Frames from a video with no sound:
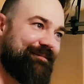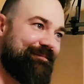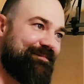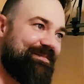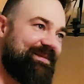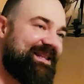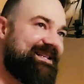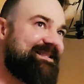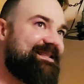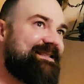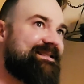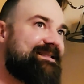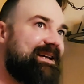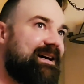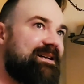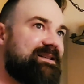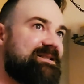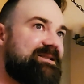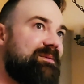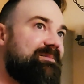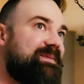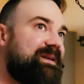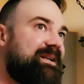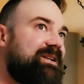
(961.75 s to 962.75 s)
This is not
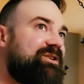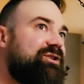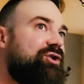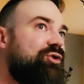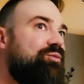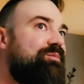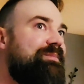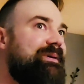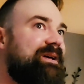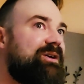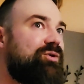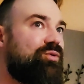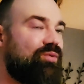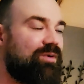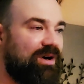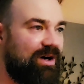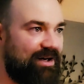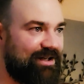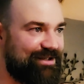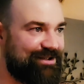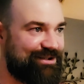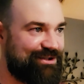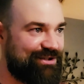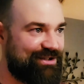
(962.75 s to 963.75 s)
something to
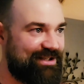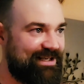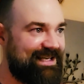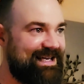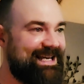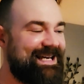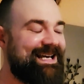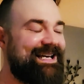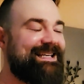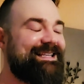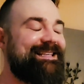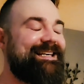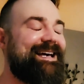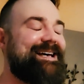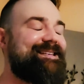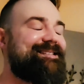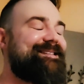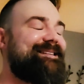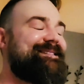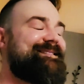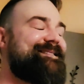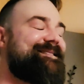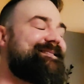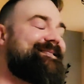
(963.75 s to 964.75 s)
begrudge. Yes,
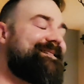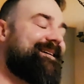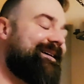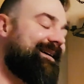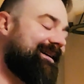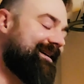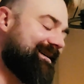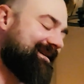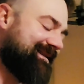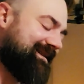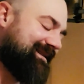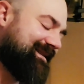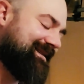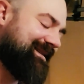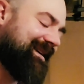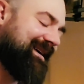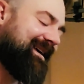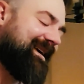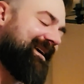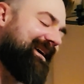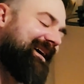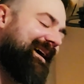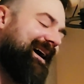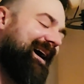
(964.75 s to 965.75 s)
it sucks.
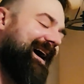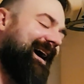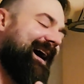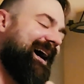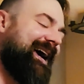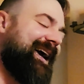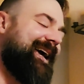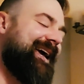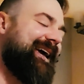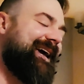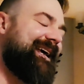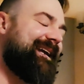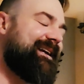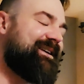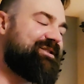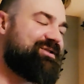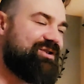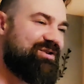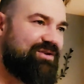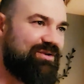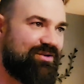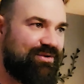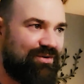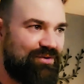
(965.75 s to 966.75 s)
I hate it
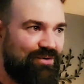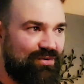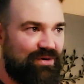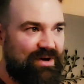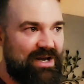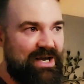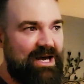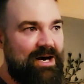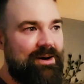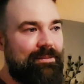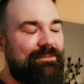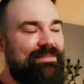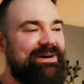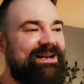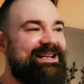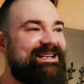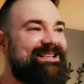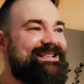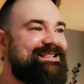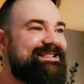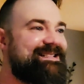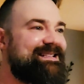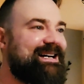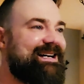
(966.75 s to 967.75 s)
too. But it
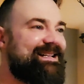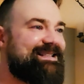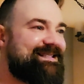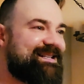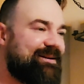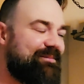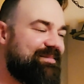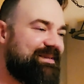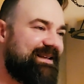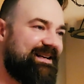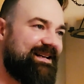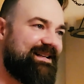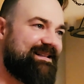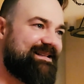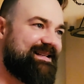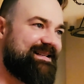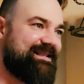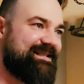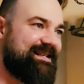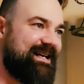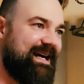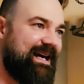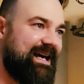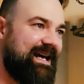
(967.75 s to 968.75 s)
is not something to
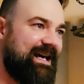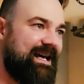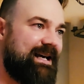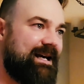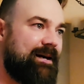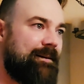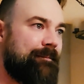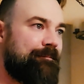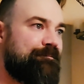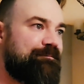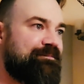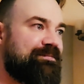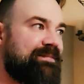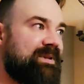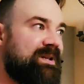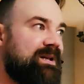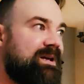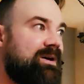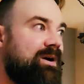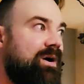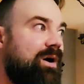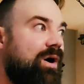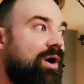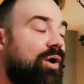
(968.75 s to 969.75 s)
say,
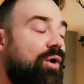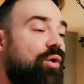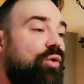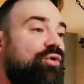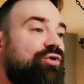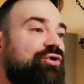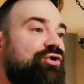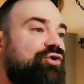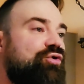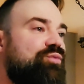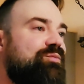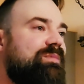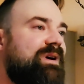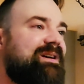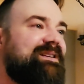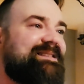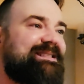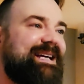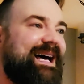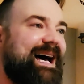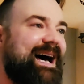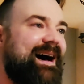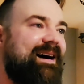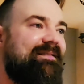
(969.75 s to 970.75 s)
oh, you must
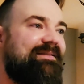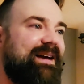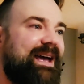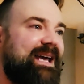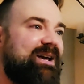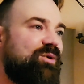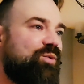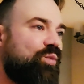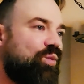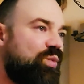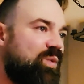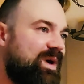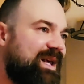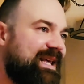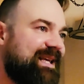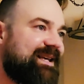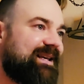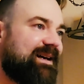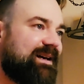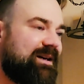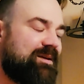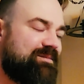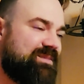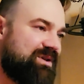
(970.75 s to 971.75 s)
have a
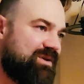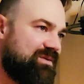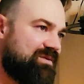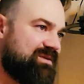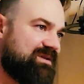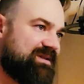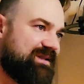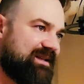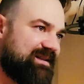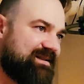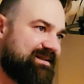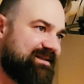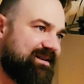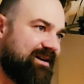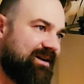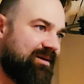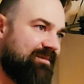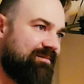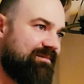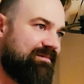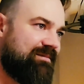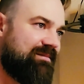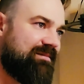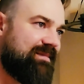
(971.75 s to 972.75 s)
weak immune
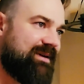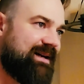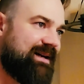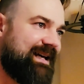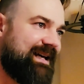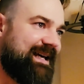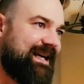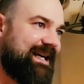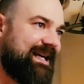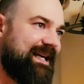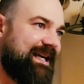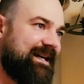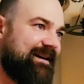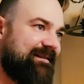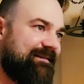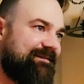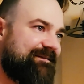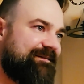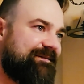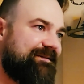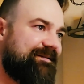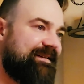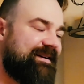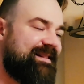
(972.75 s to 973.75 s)
system
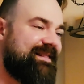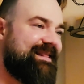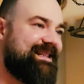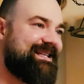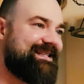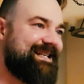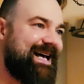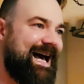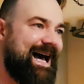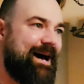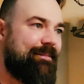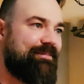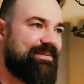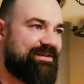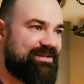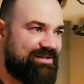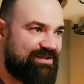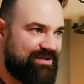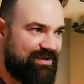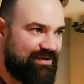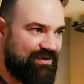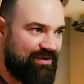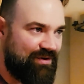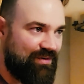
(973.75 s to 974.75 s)
if this happens
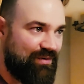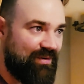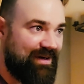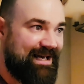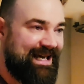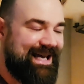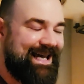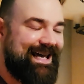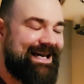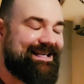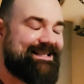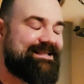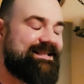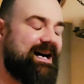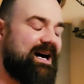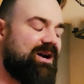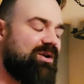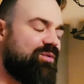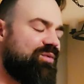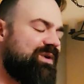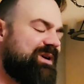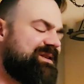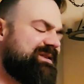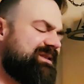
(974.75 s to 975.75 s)
to you. It's not a
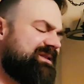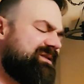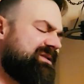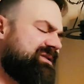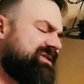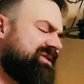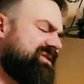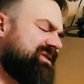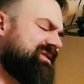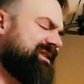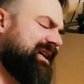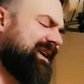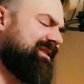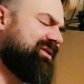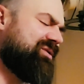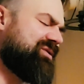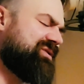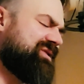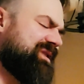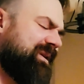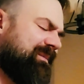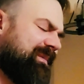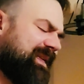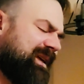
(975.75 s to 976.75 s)
reason to say
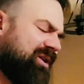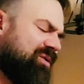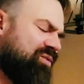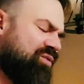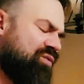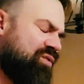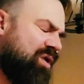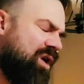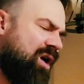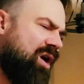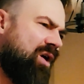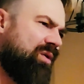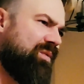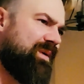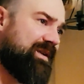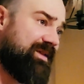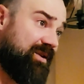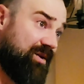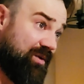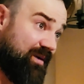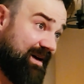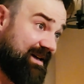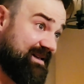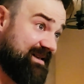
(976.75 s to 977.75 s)
there's something wrong with
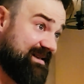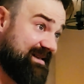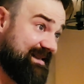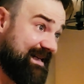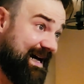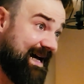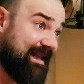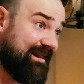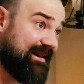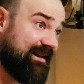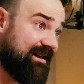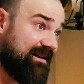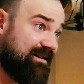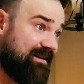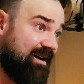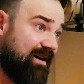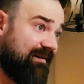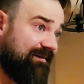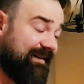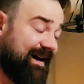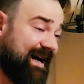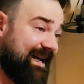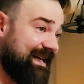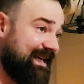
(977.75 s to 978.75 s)
you. And sadly
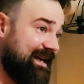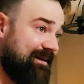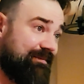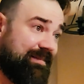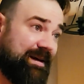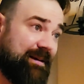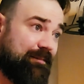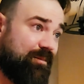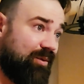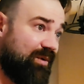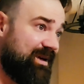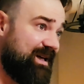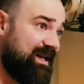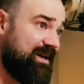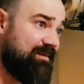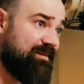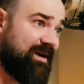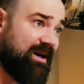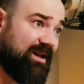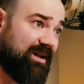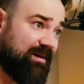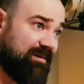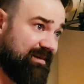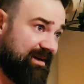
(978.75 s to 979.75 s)
enough, I get people
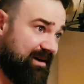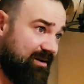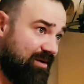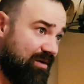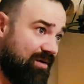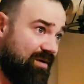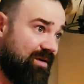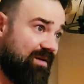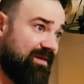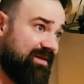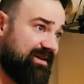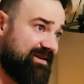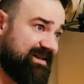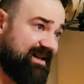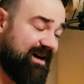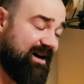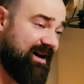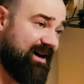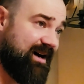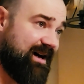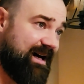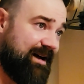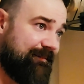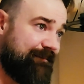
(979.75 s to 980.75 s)
emailing me all the
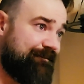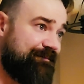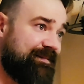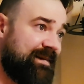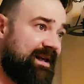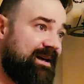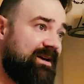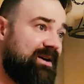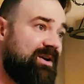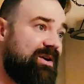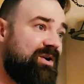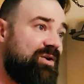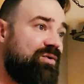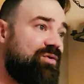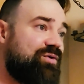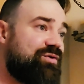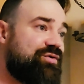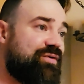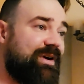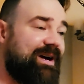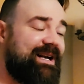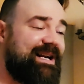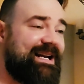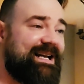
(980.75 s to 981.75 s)
time who are
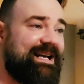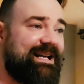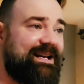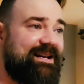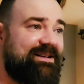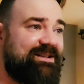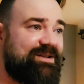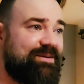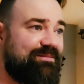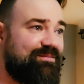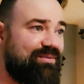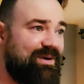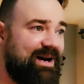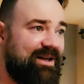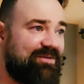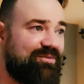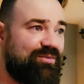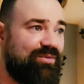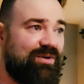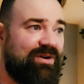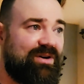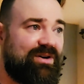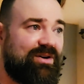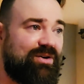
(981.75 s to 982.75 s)
trying to get into breath
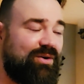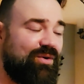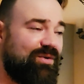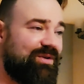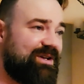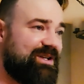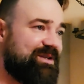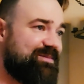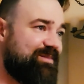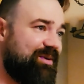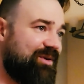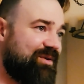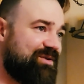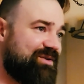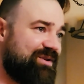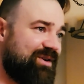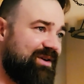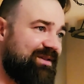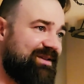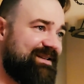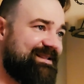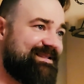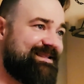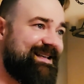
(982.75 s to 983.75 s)
work, cold exposure,
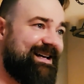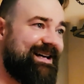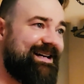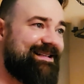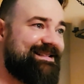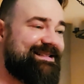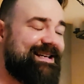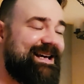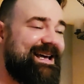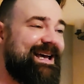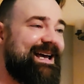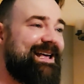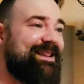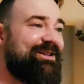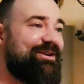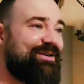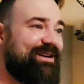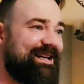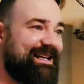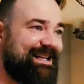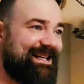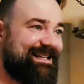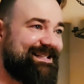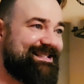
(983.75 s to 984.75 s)
all these things. They're
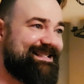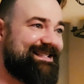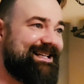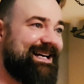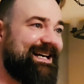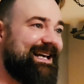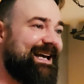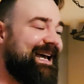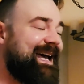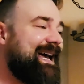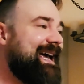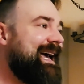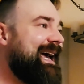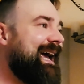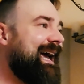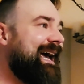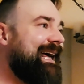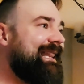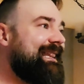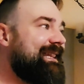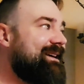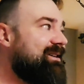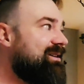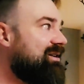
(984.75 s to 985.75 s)
getting sick
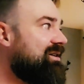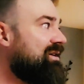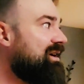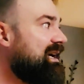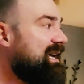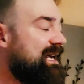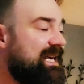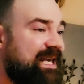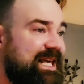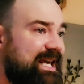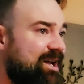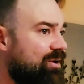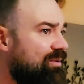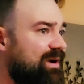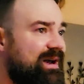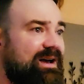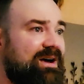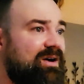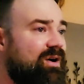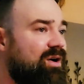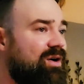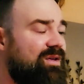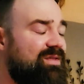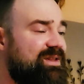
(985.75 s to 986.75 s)
and they're
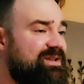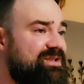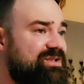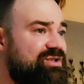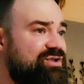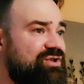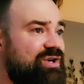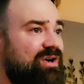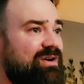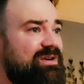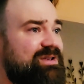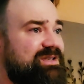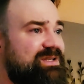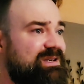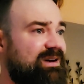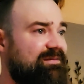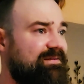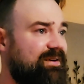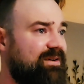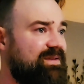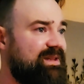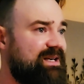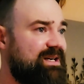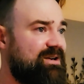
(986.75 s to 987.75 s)
hearing all this junk
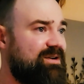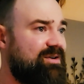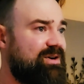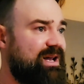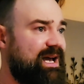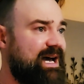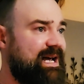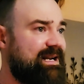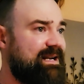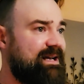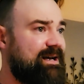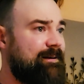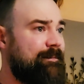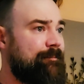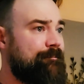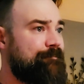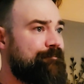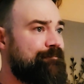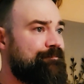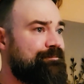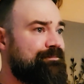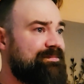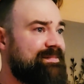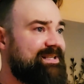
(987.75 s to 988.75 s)
stuff on the internet
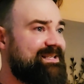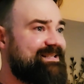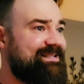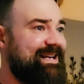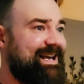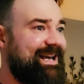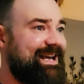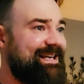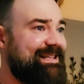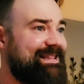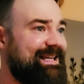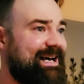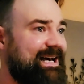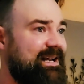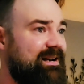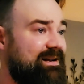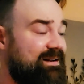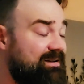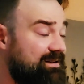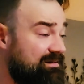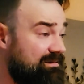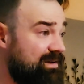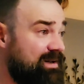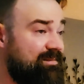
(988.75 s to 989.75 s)
saying
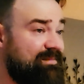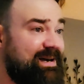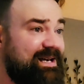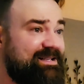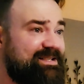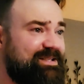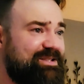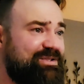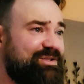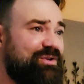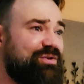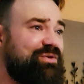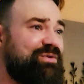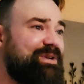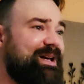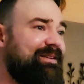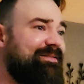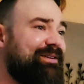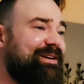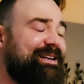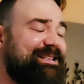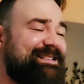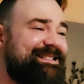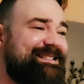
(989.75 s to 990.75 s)
that it makes it so you
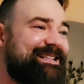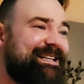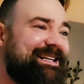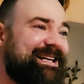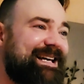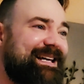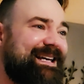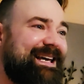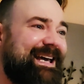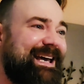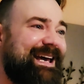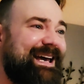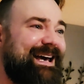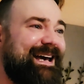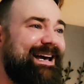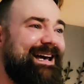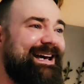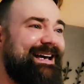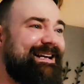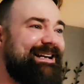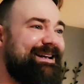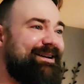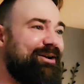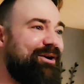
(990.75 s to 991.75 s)
never get sick
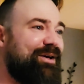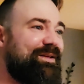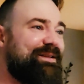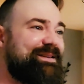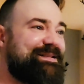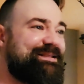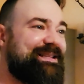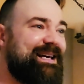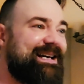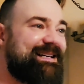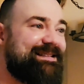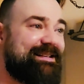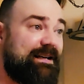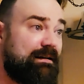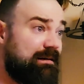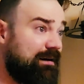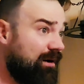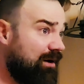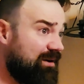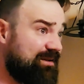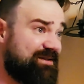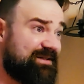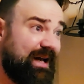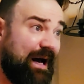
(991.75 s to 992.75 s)
again and all these things. And
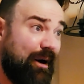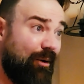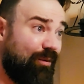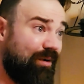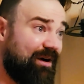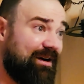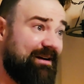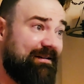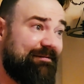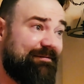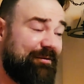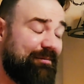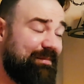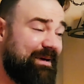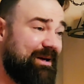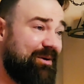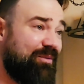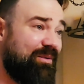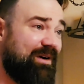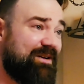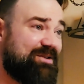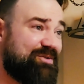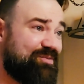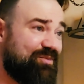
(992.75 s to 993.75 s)
oh, it's not working for me.
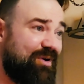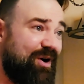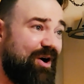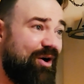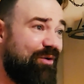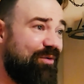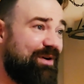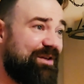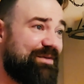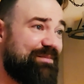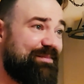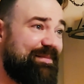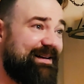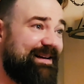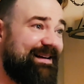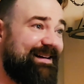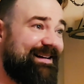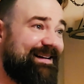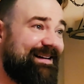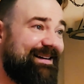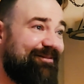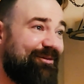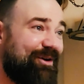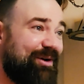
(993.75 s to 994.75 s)
What's wrong with
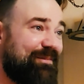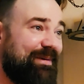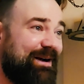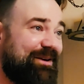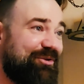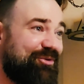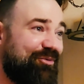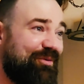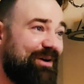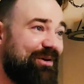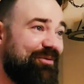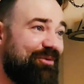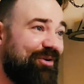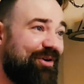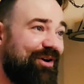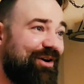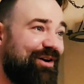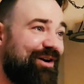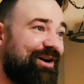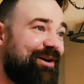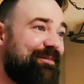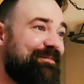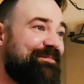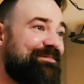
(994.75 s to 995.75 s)
me? What am I doing
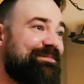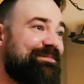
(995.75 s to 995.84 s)
wrong?